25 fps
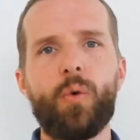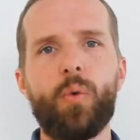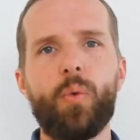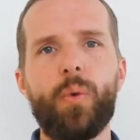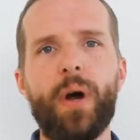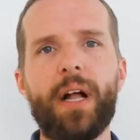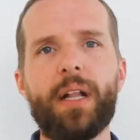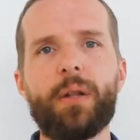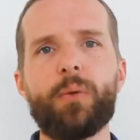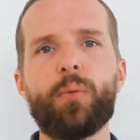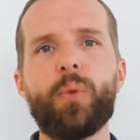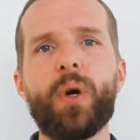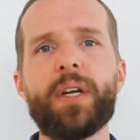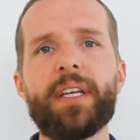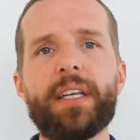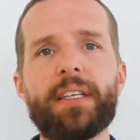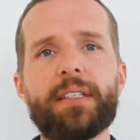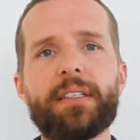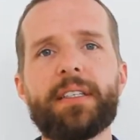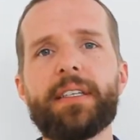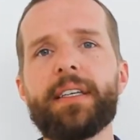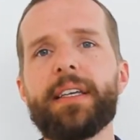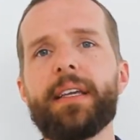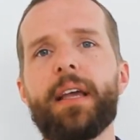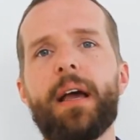Well, what
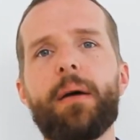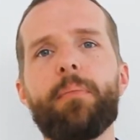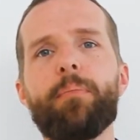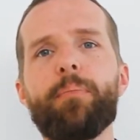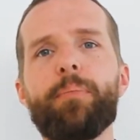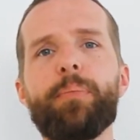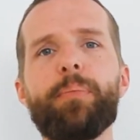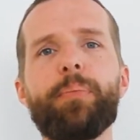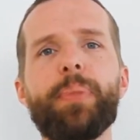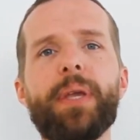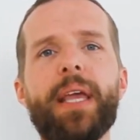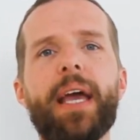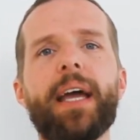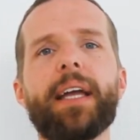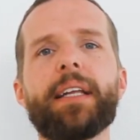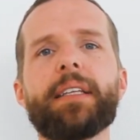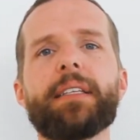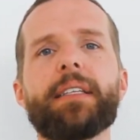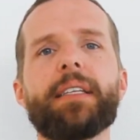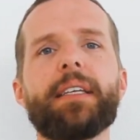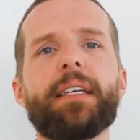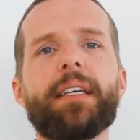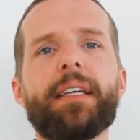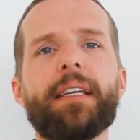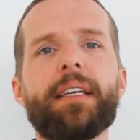is the
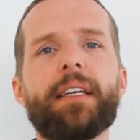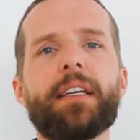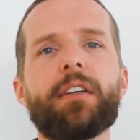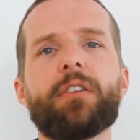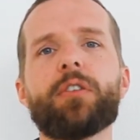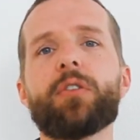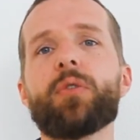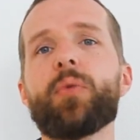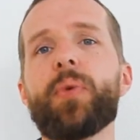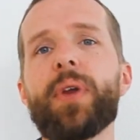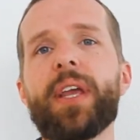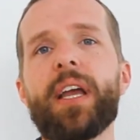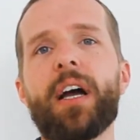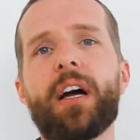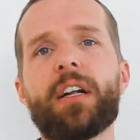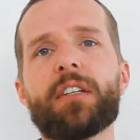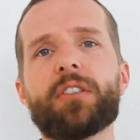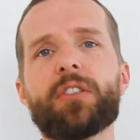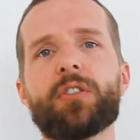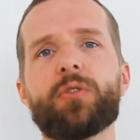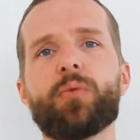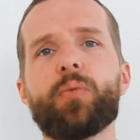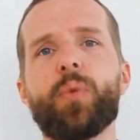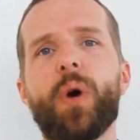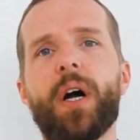BAT
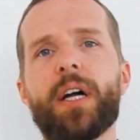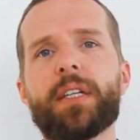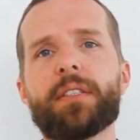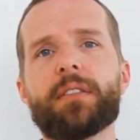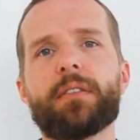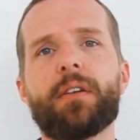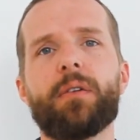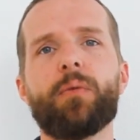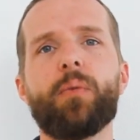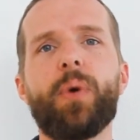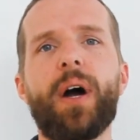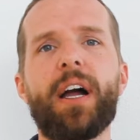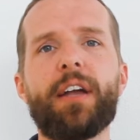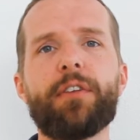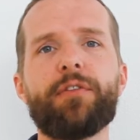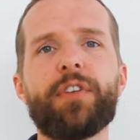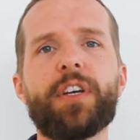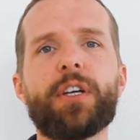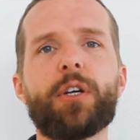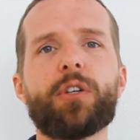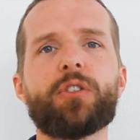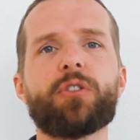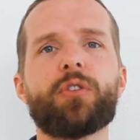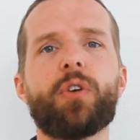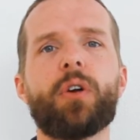300 watt Wi-Fi
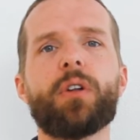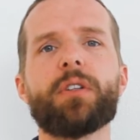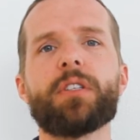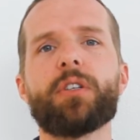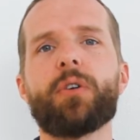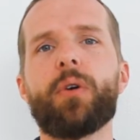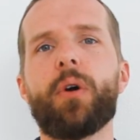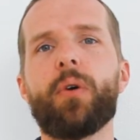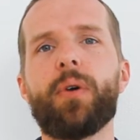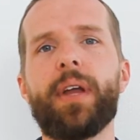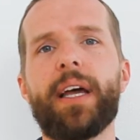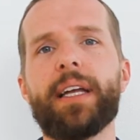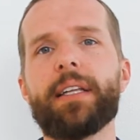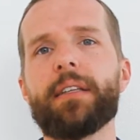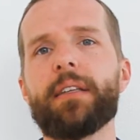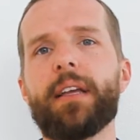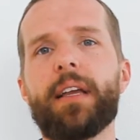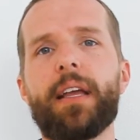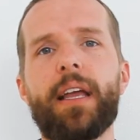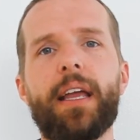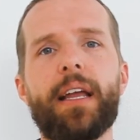controlled grow light?